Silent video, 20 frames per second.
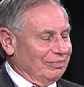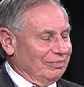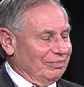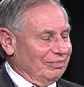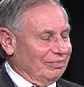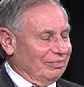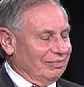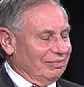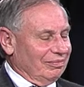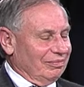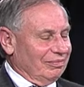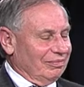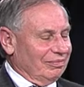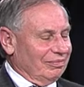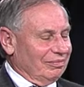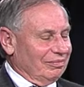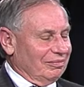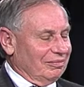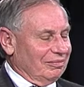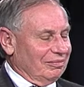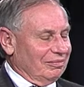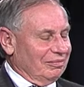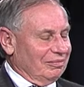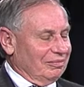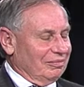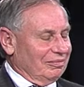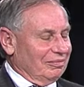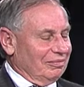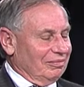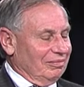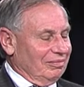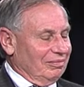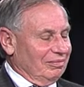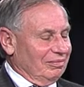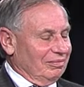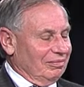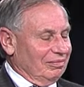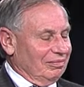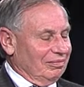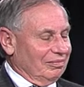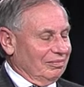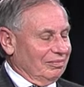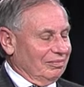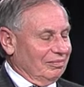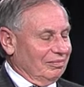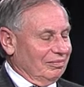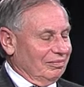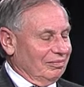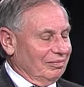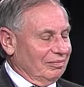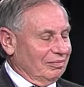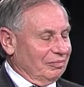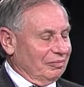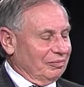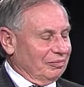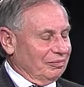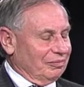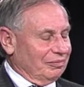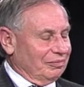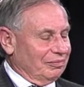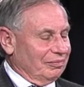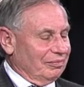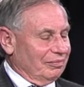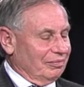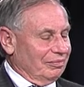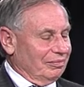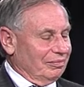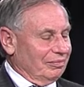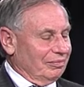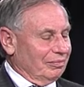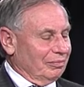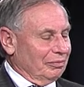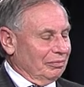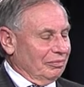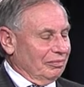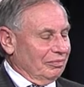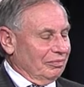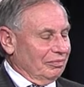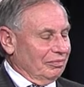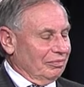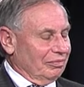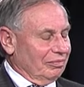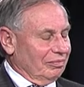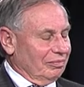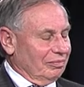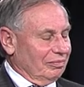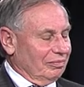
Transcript: No words are spoken by the person on screen.